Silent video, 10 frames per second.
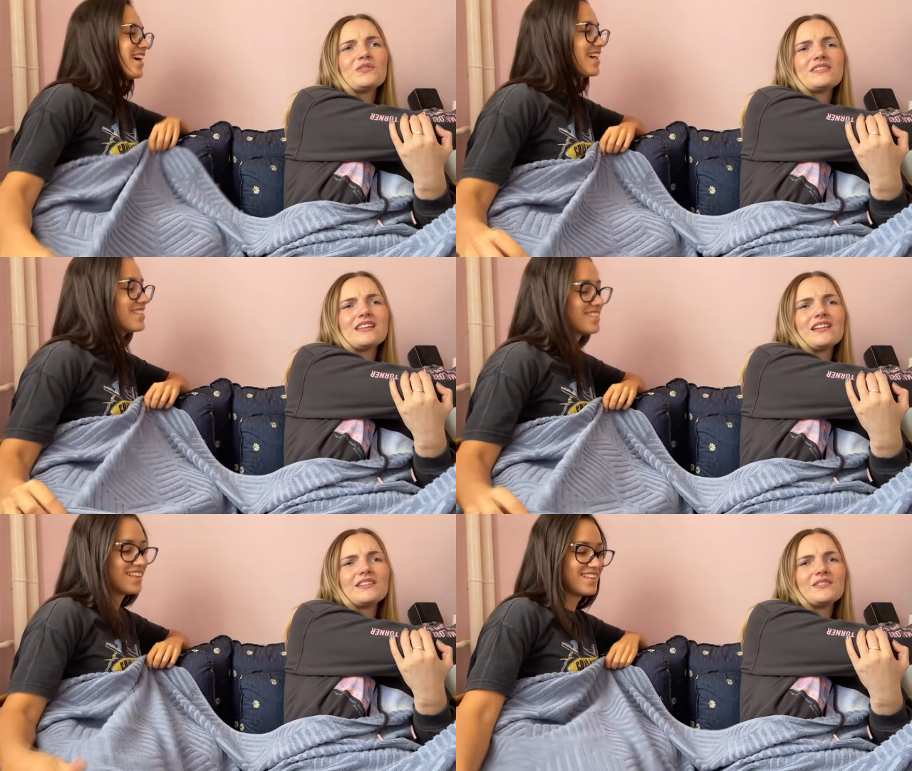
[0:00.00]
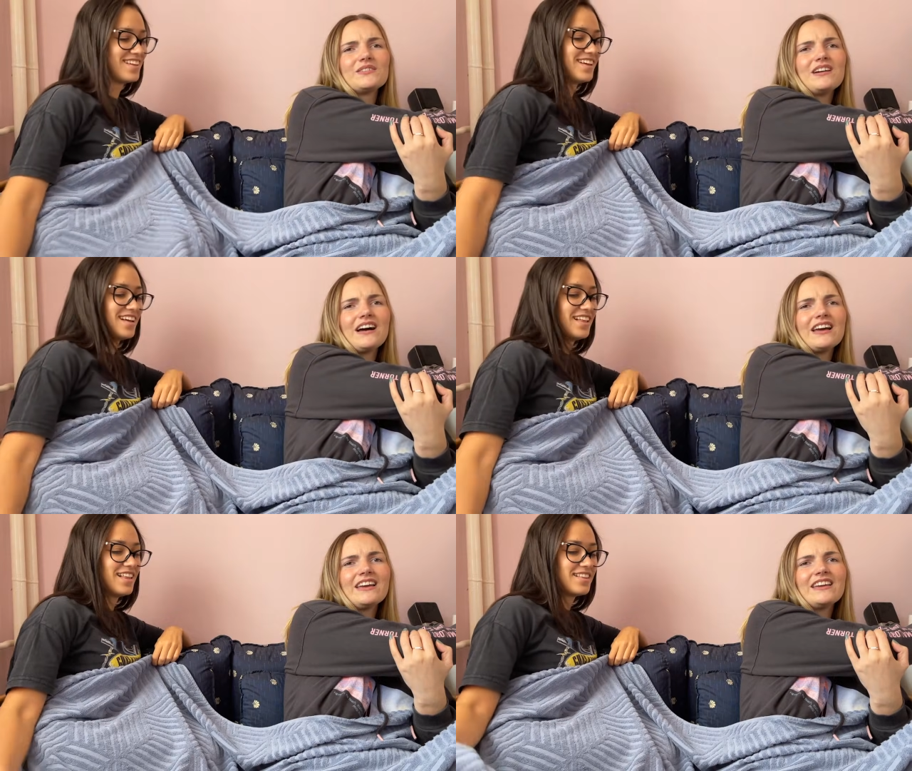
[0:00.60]
Speaker 1: know what to tell you.
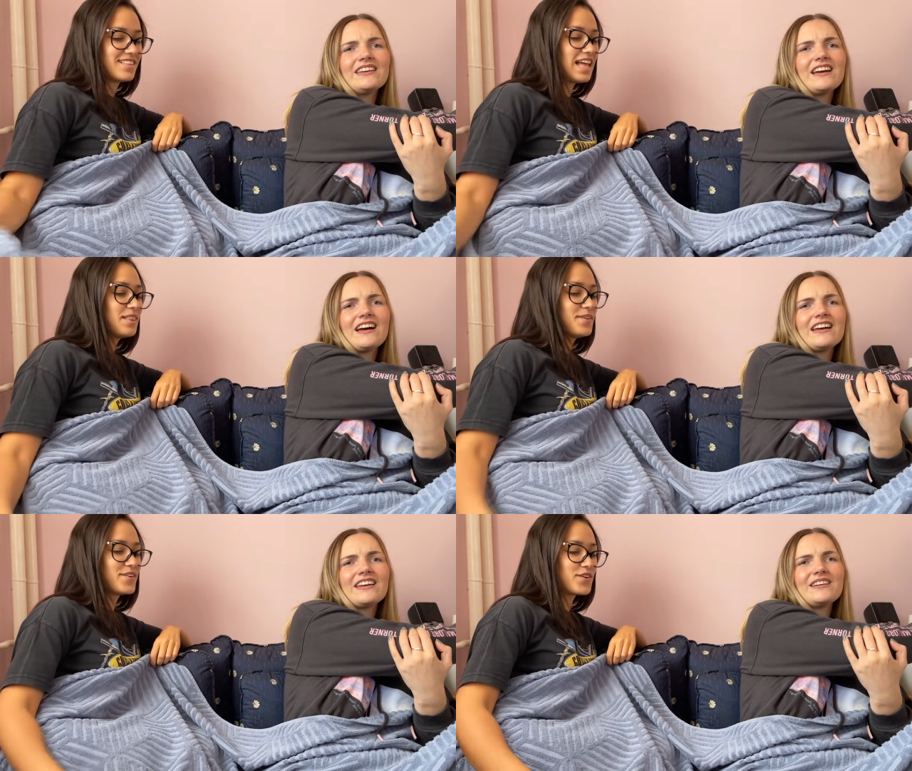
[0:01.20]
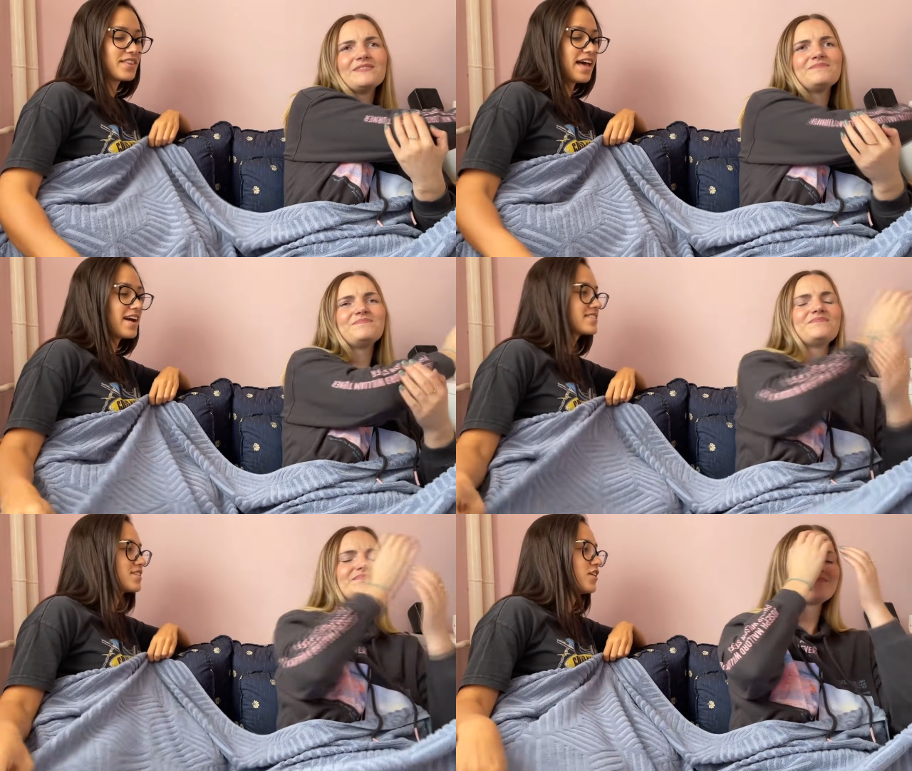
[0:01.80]
I let I, me
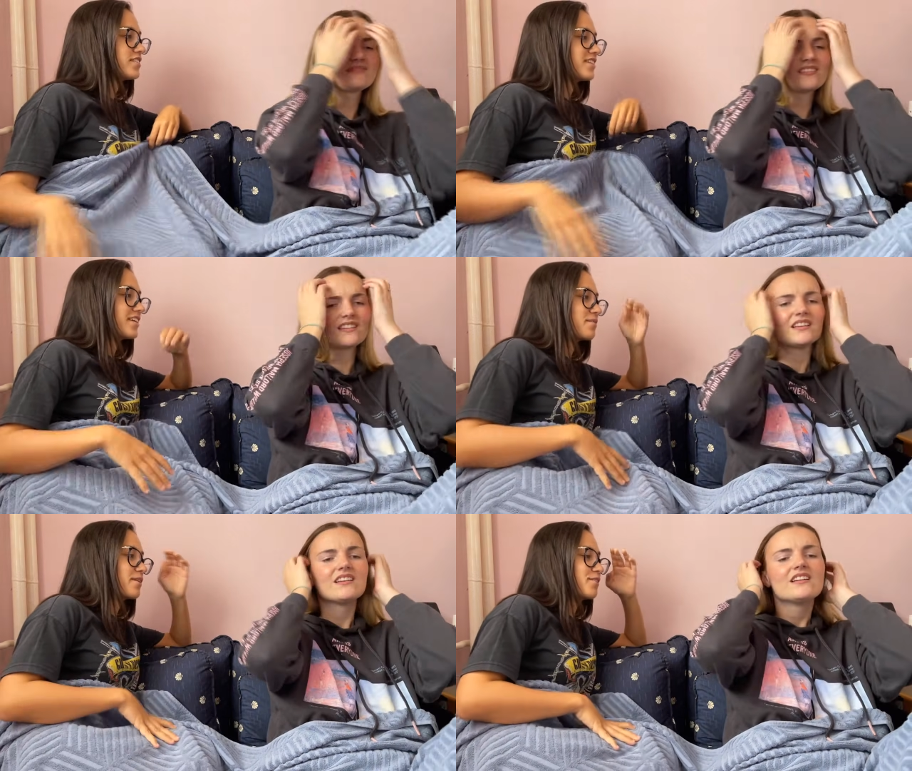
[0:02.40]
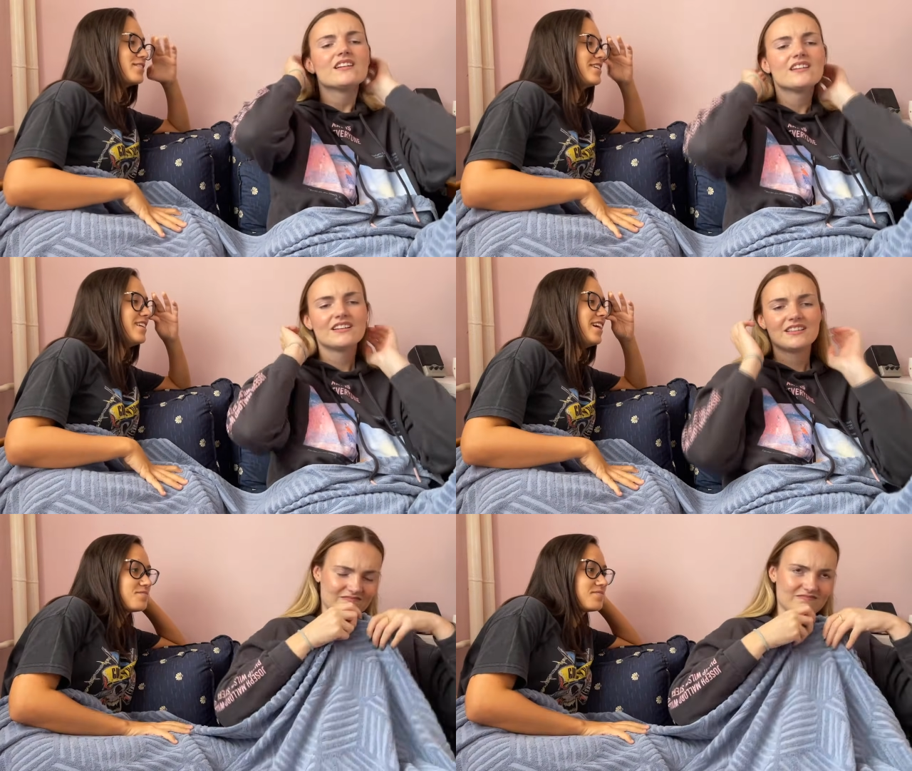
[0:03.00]
relax and not think about
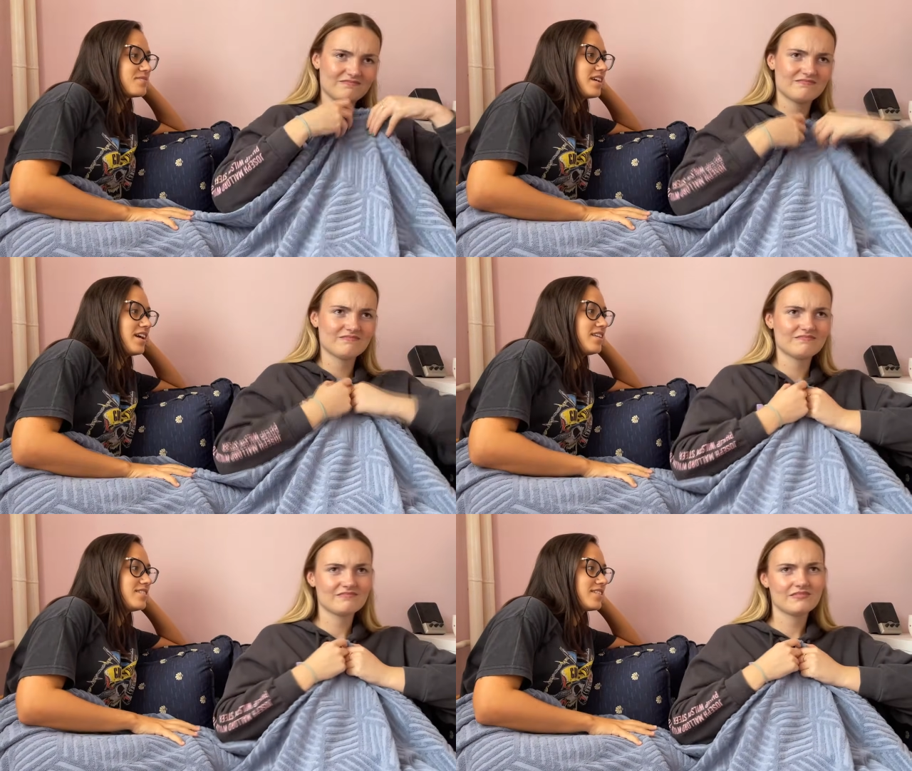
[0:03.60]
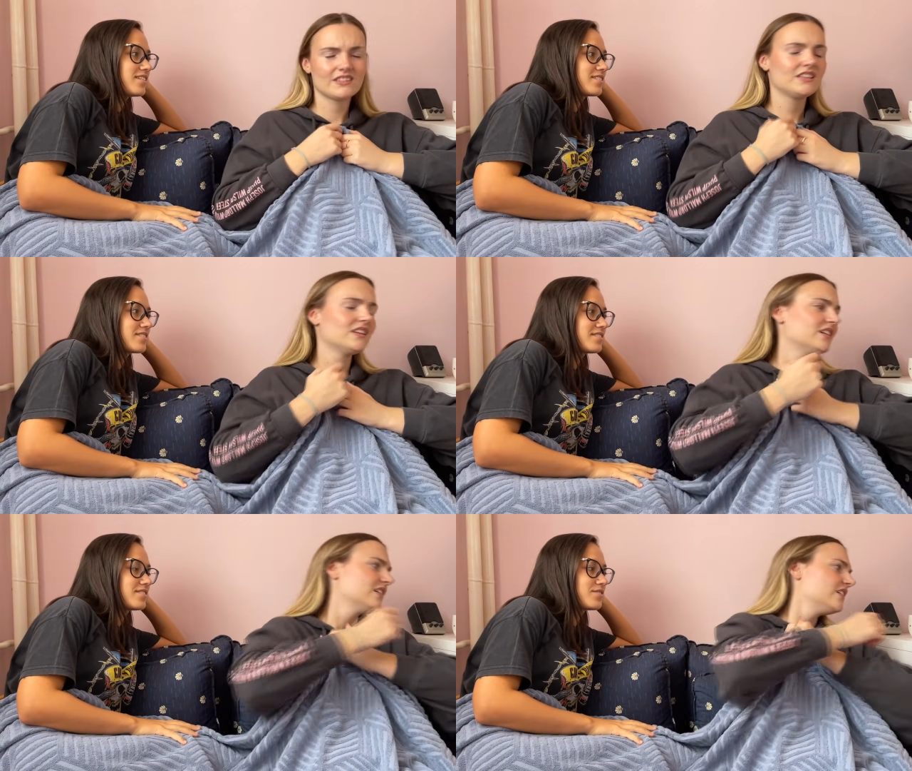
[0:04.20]
anything
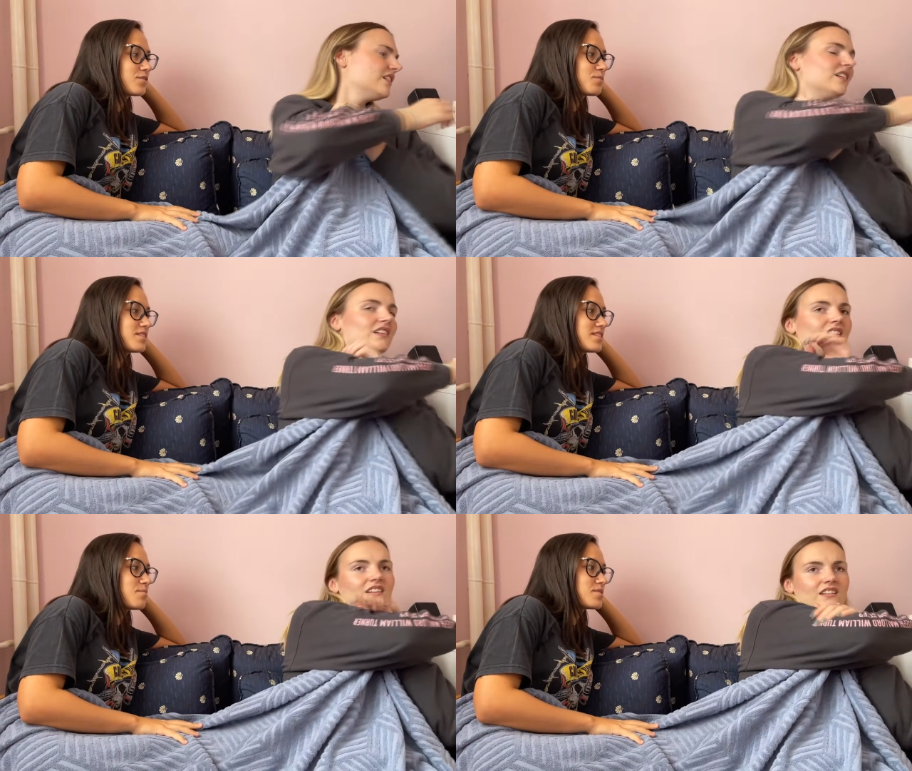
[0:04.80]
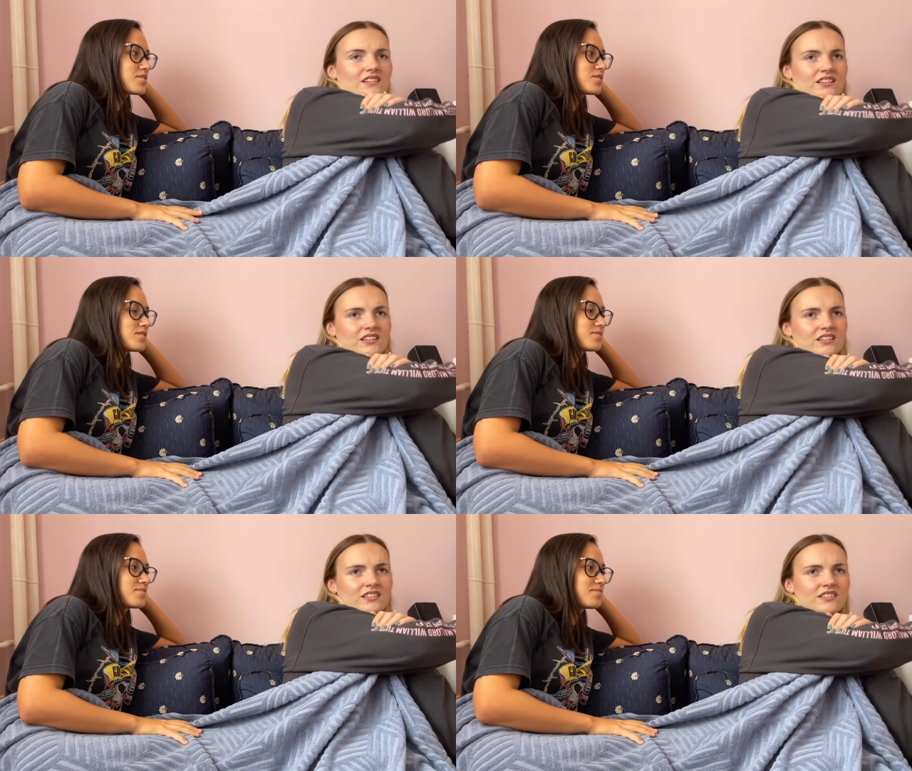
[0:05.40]
from this episode.
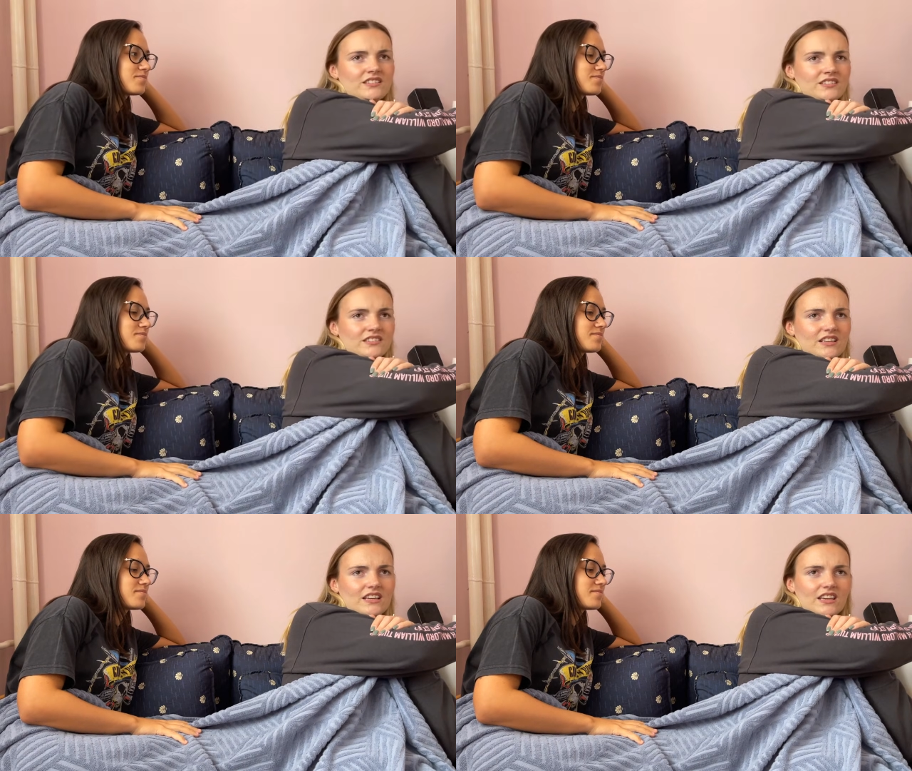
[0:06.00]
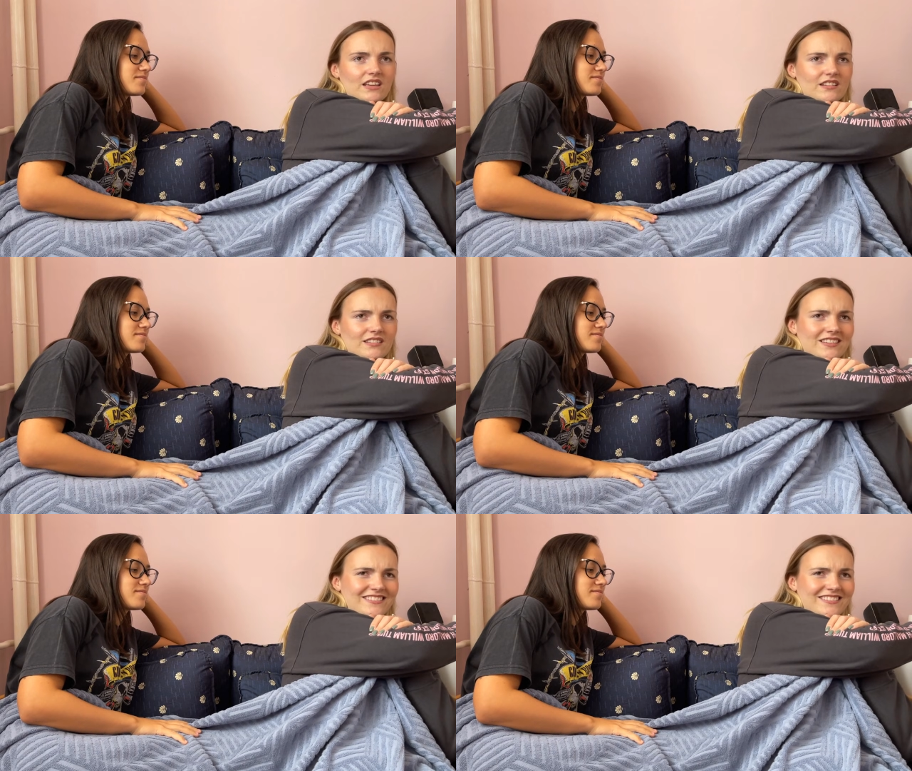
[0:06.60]
I hate it.